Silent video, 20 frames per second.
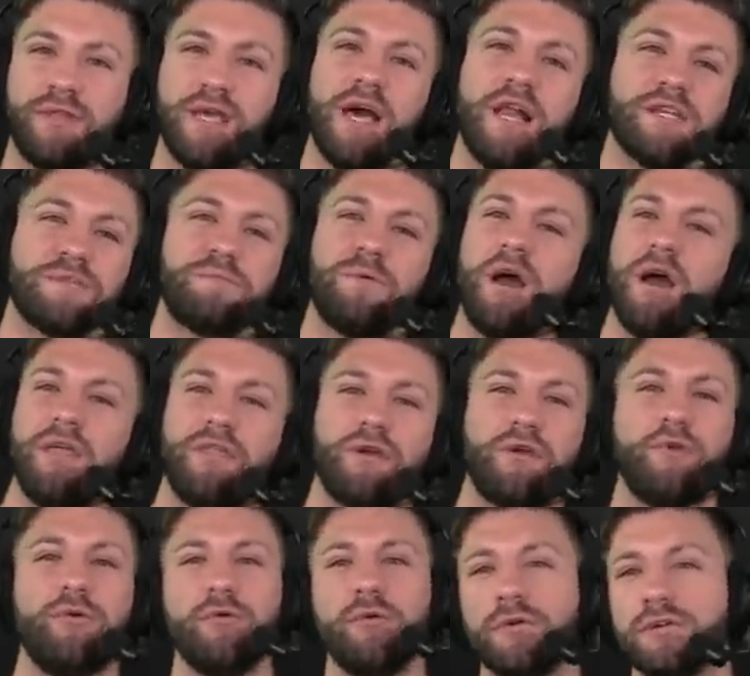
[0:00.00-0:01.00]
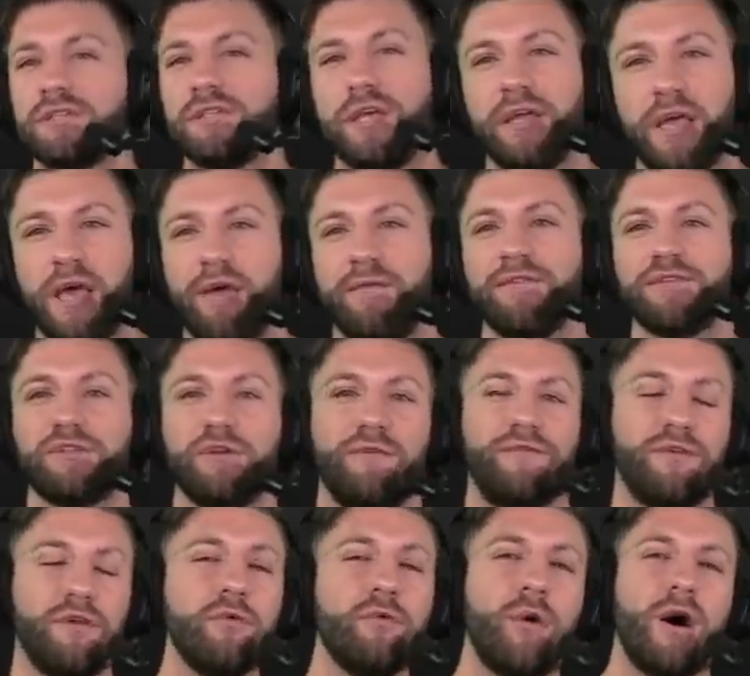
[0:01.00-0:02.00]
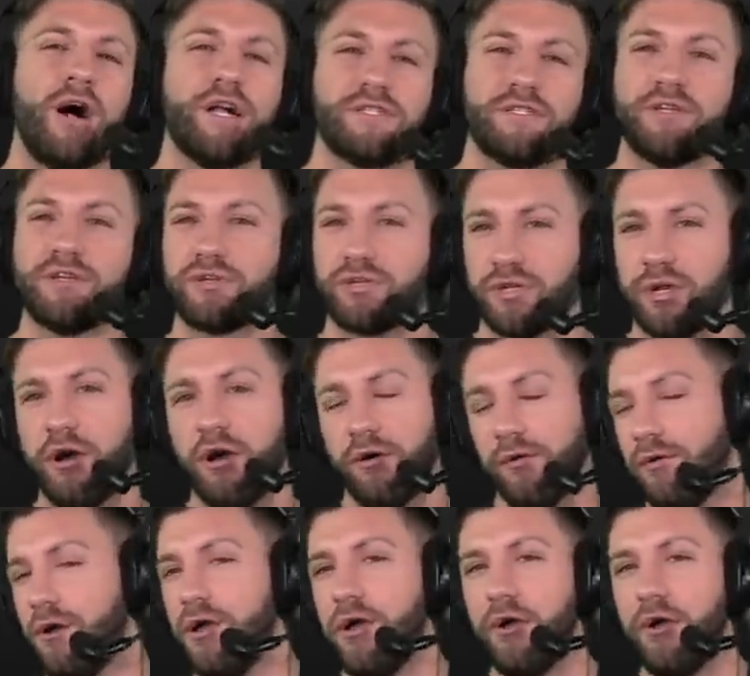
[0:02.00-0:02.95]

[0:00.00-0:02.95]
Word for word: That is probably the coolest thing ever." So if you watch this show